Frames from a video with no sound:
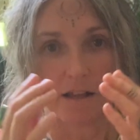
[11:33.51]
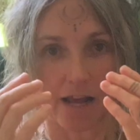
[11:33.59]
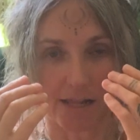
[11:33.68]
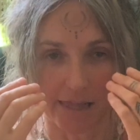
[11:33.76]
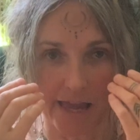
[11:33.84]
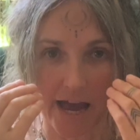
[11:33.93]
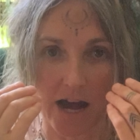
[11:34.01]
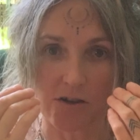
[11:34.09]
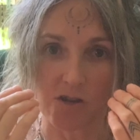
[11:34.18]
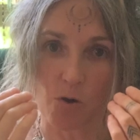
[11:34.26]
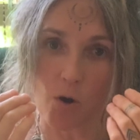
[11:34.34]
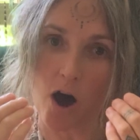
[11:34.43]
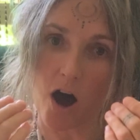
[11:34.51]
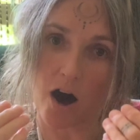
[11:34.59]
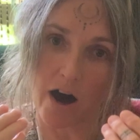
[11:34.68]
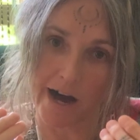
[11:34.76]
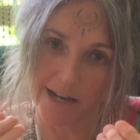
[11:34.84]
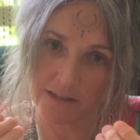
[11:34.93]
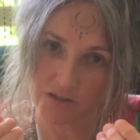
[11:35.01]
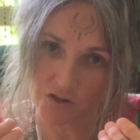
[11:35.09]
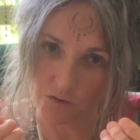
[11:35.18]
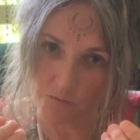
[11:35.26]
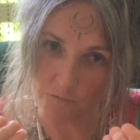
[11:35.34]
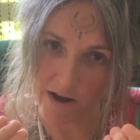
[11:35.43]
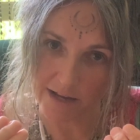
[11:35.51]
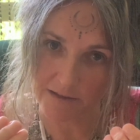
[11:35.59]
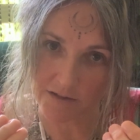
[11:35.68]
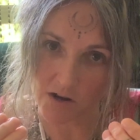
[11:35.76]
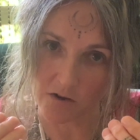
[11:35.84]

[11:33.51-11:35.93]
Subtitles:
allow your eyes to rest